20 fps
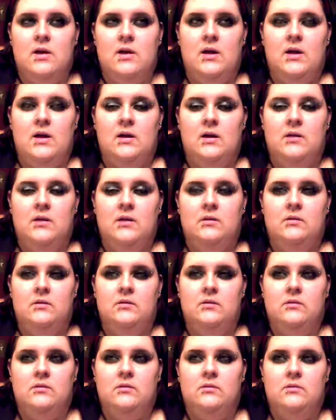
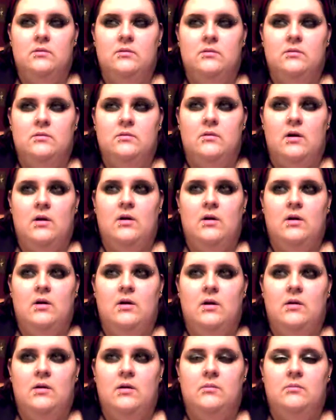and
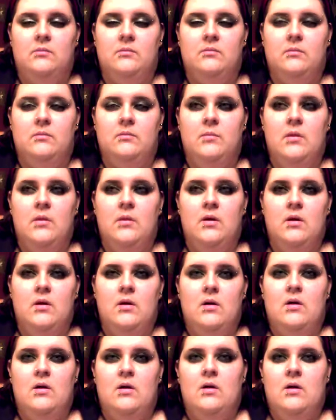I'm
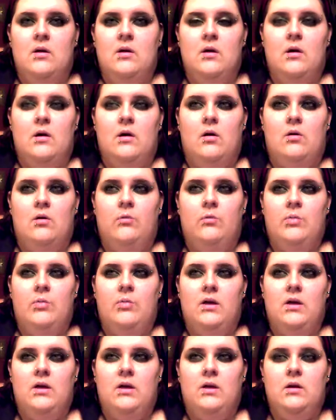
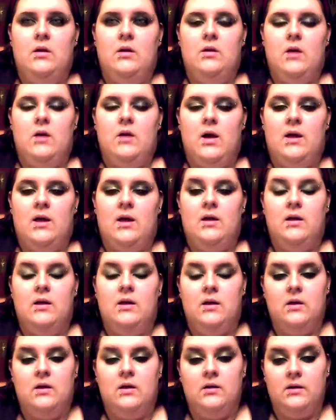hoping I
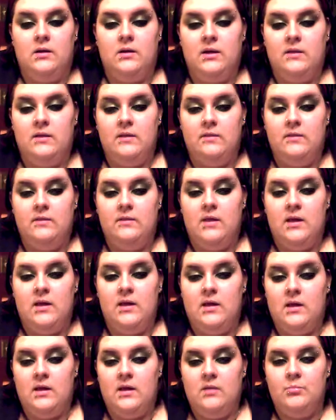can get
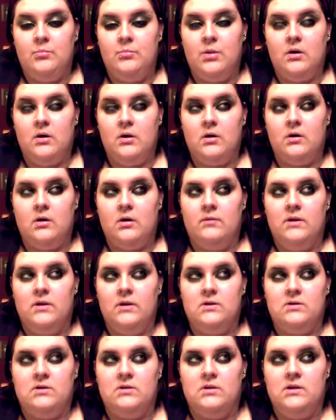the perk
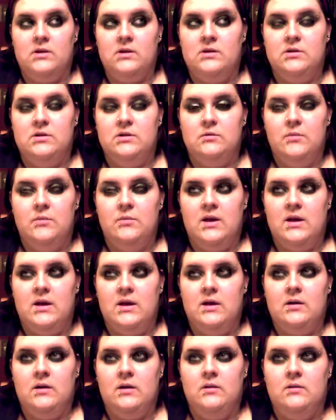eventually to
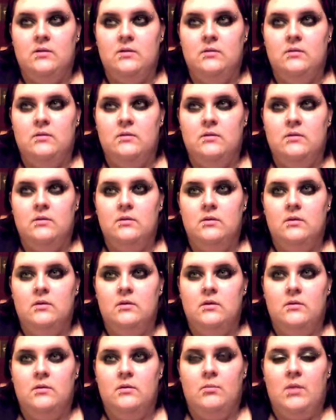make
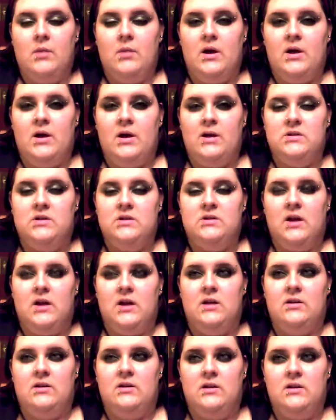my
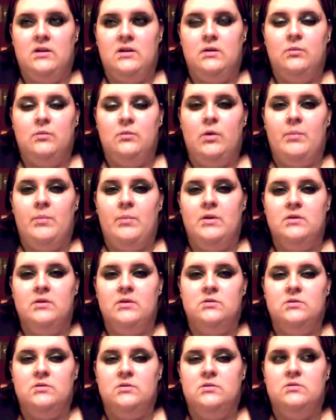enchanted
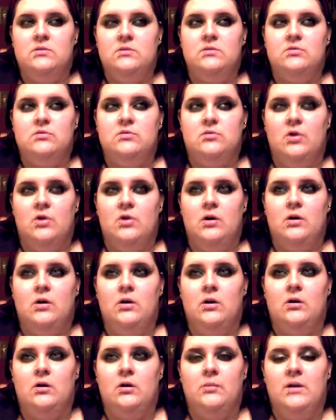weapons
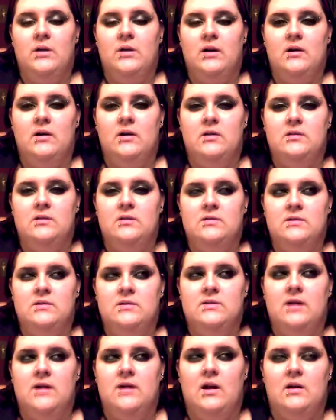stronger, because
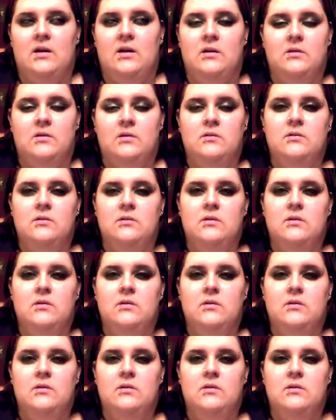it's kind of